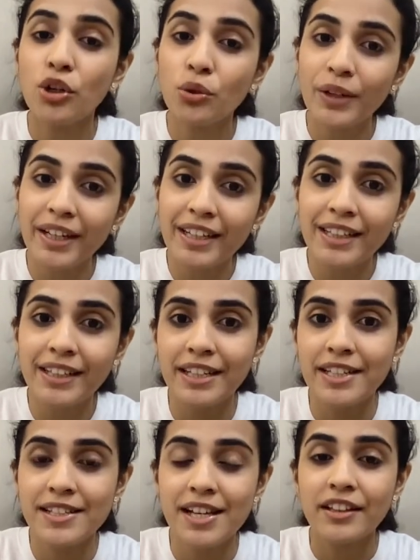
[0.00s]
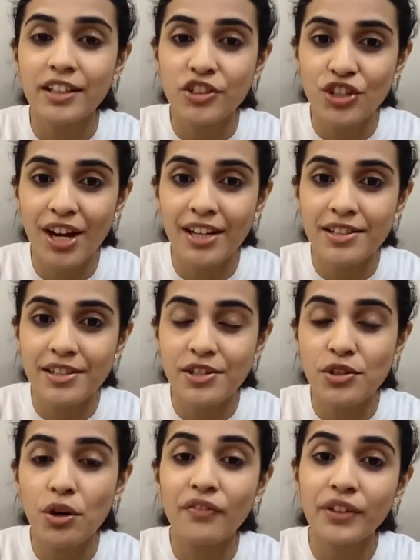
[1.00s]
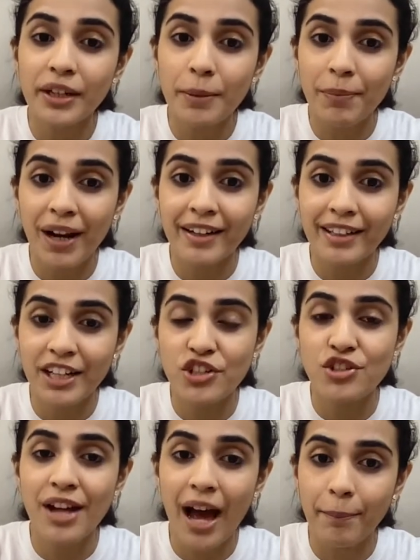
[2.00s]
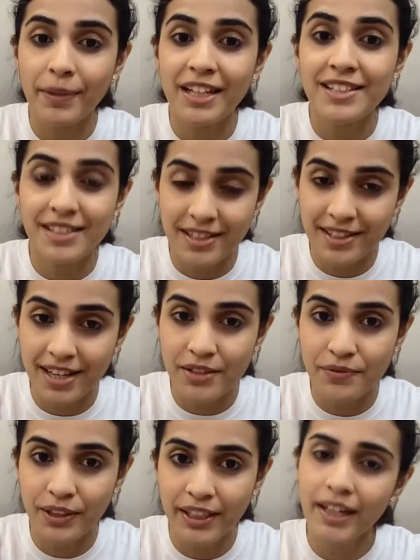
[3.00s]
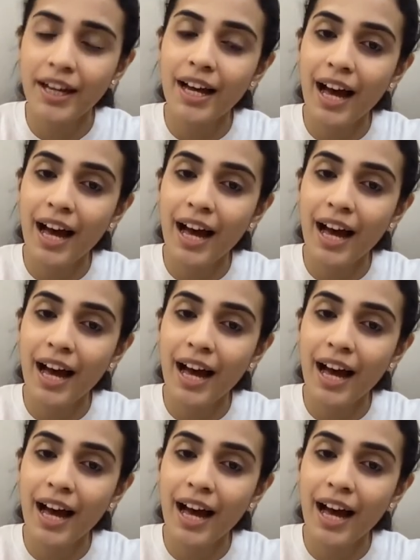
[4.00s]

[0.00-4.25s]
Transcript: to increase the chances of the implantation happening successfully